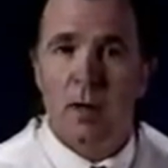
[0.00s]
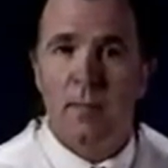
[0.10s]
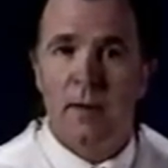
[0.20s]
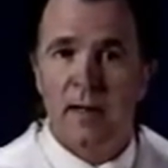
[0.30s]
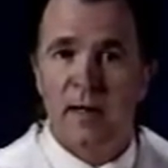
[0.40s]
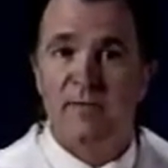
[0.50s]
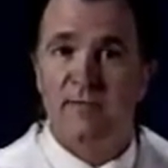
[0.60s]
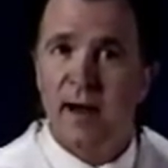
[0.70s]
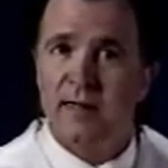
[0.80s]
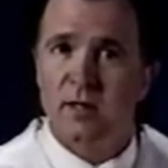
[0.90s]
But in a
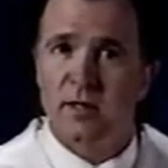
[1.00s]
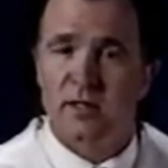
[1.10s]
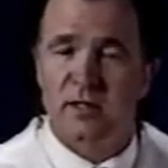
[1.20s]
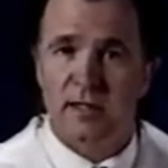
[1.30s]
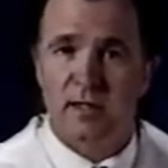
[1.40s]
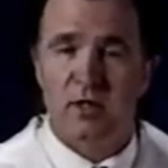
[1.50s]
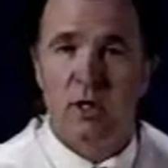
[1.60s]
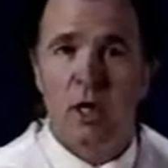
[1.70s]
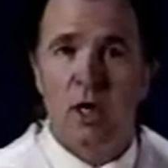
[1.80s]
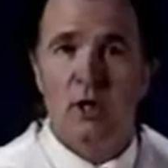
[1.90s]
fractal sense,
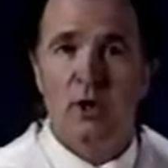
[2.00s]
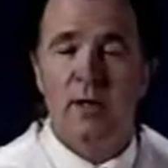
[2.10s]
you